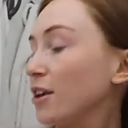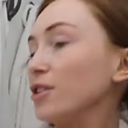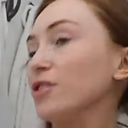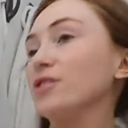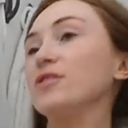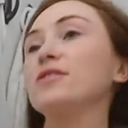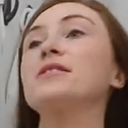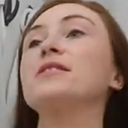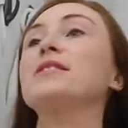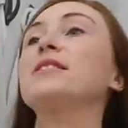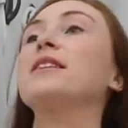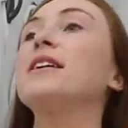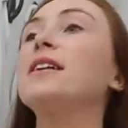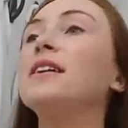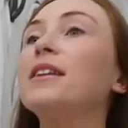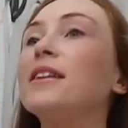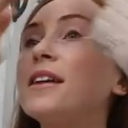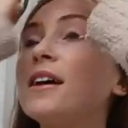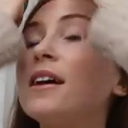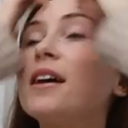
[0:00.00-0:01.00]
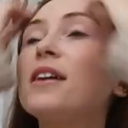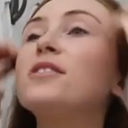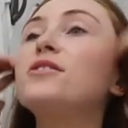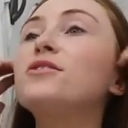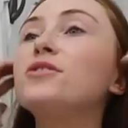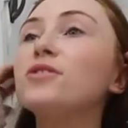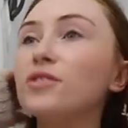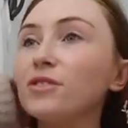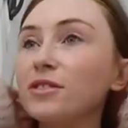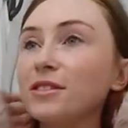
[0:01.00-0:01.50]
your skin
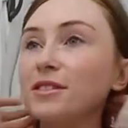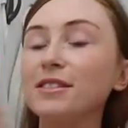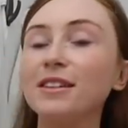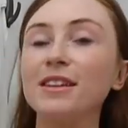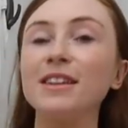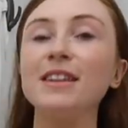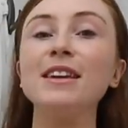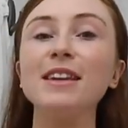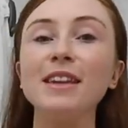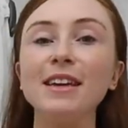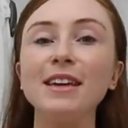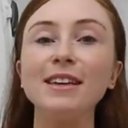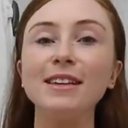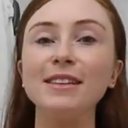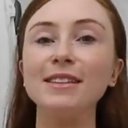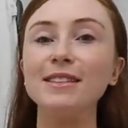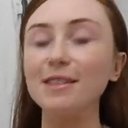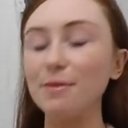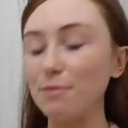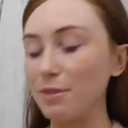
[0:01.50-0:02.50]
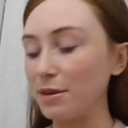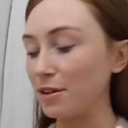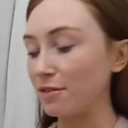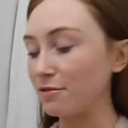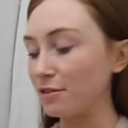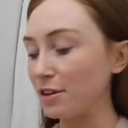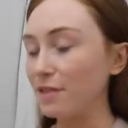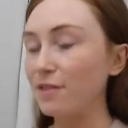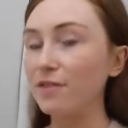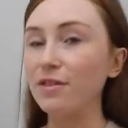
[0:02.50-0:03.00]
just needs a bit
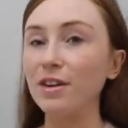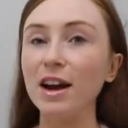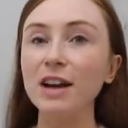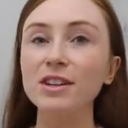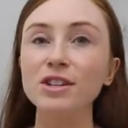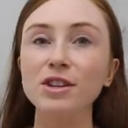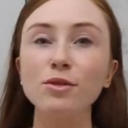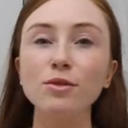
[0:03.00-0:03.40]
of refresh.